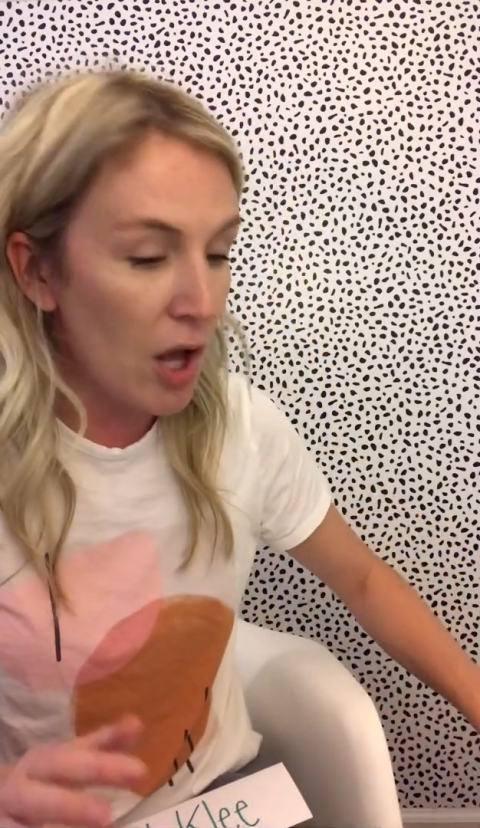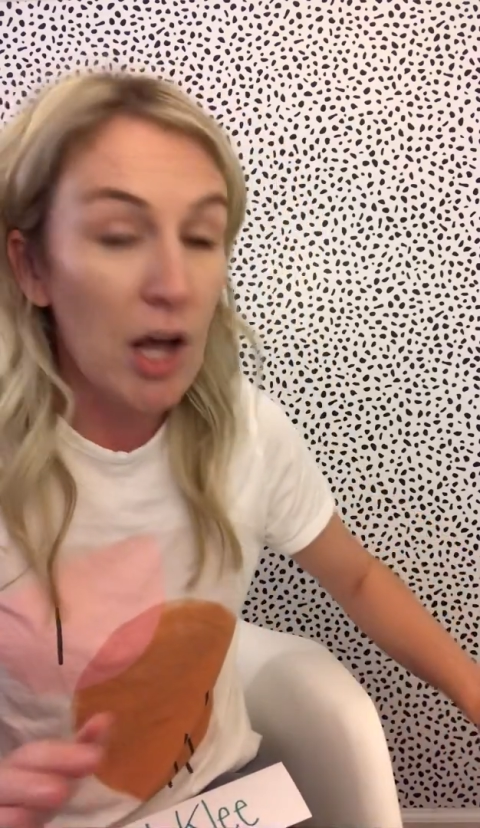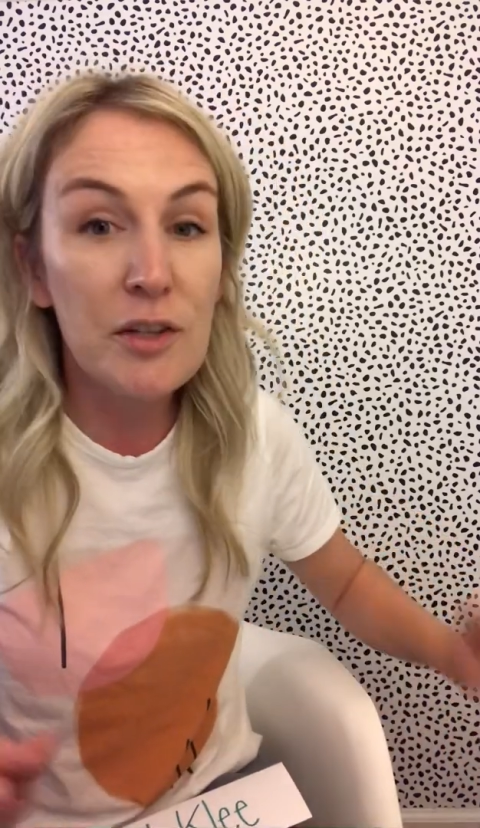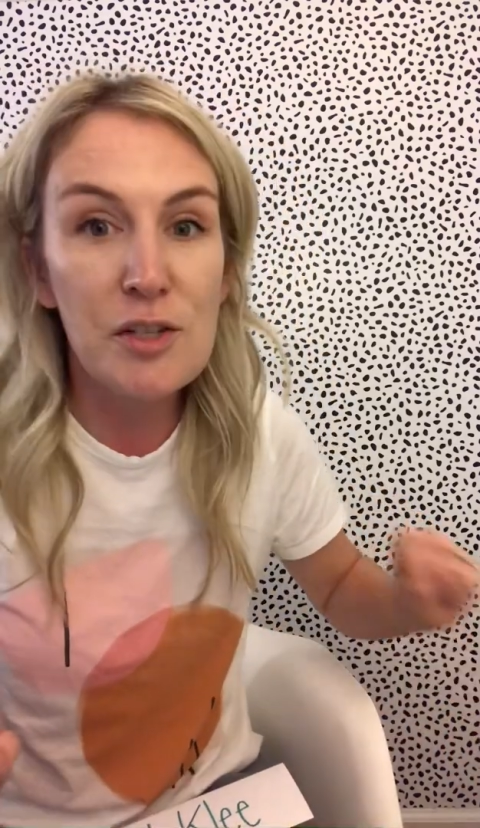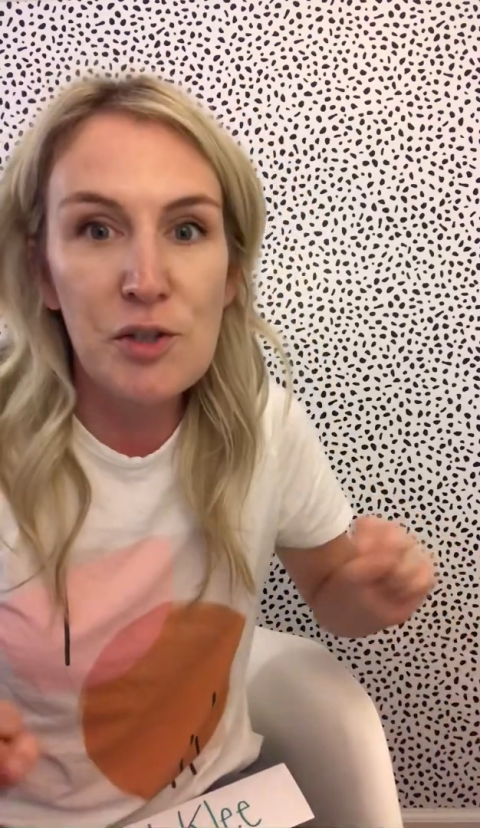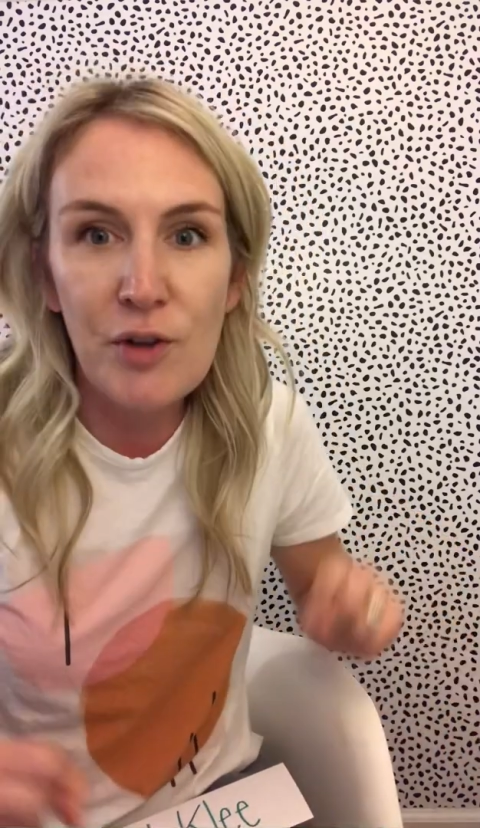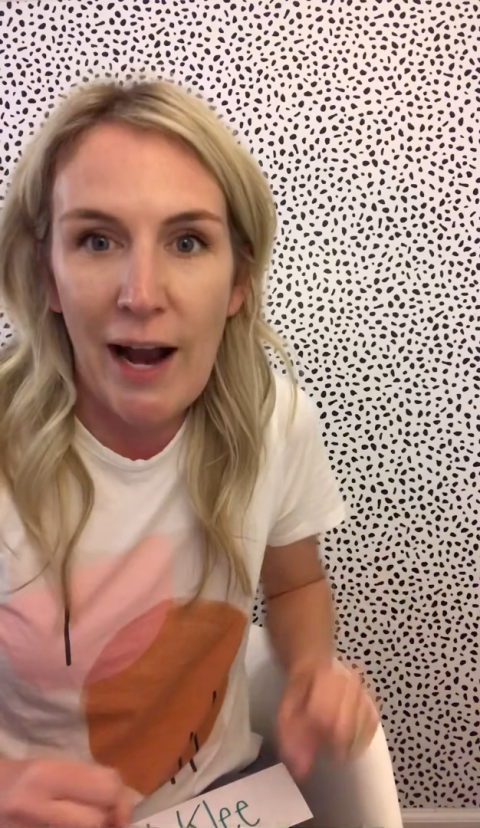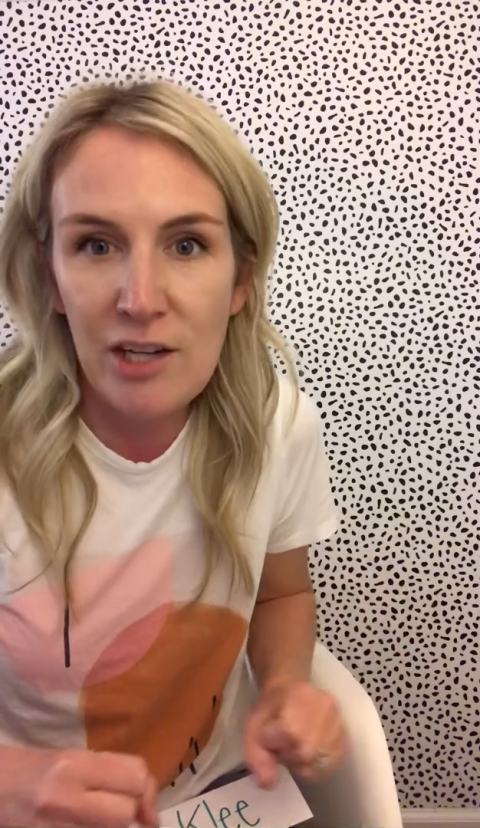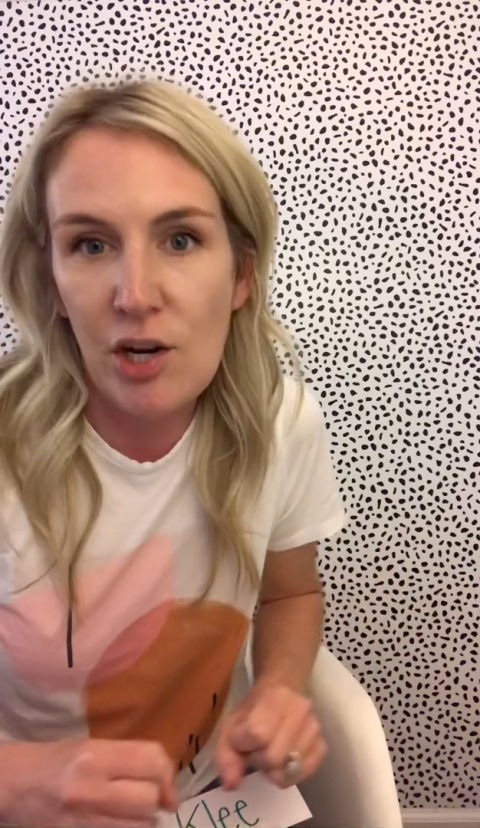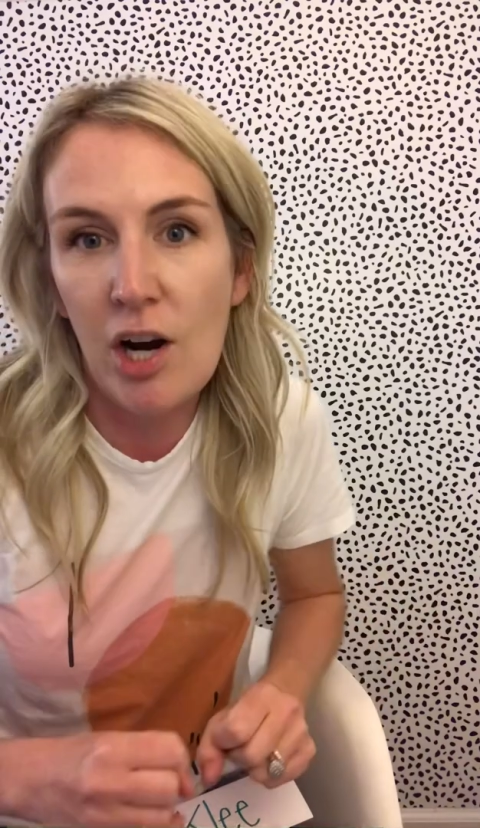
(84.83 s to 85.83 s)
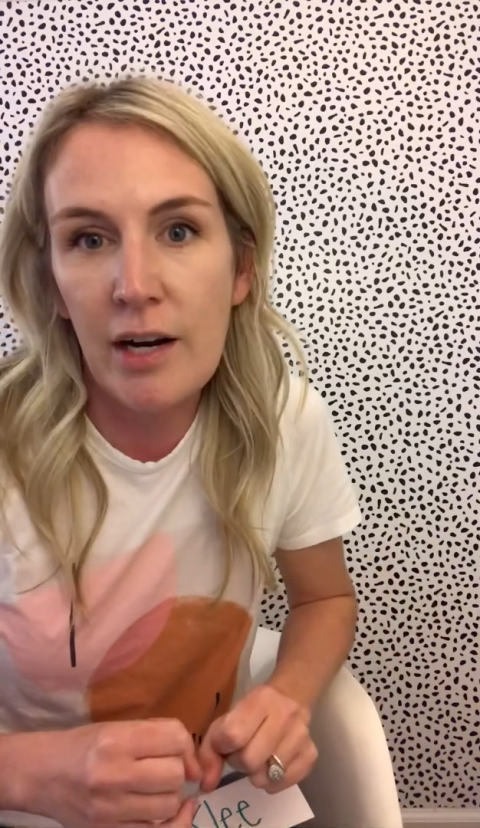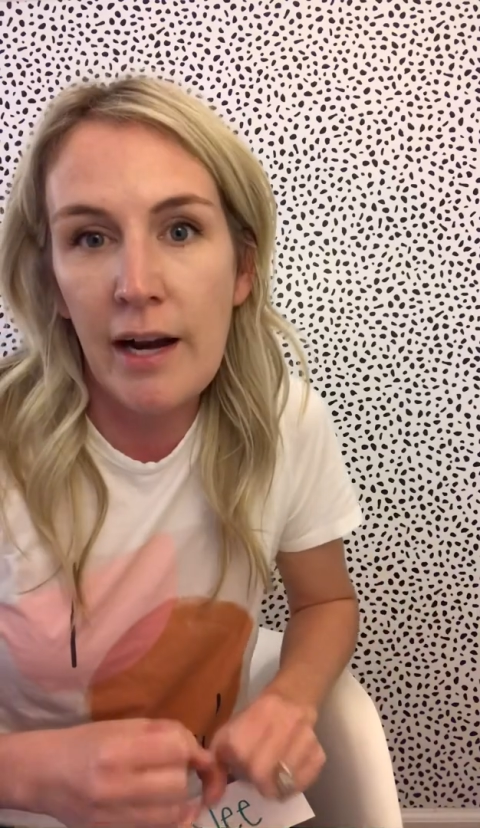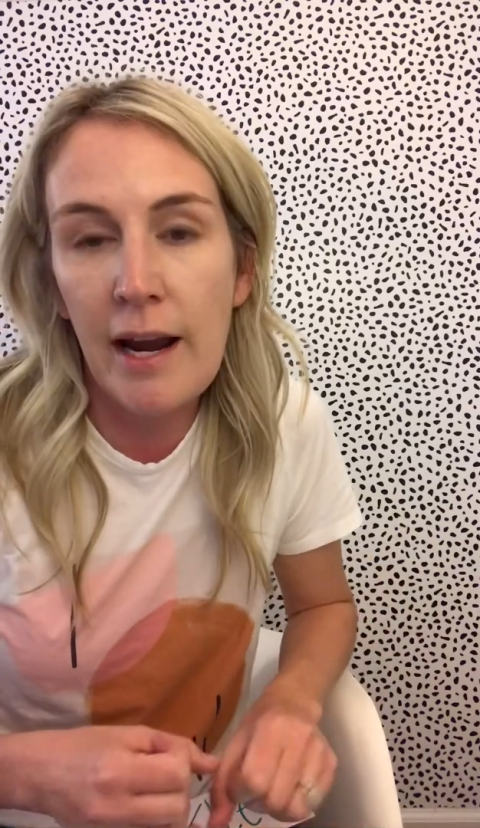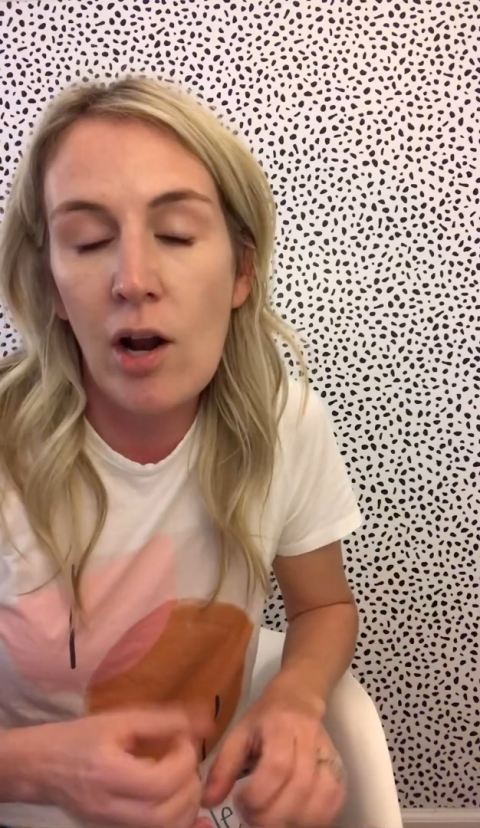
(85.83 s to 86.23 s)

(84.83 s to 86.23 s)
called scratch art,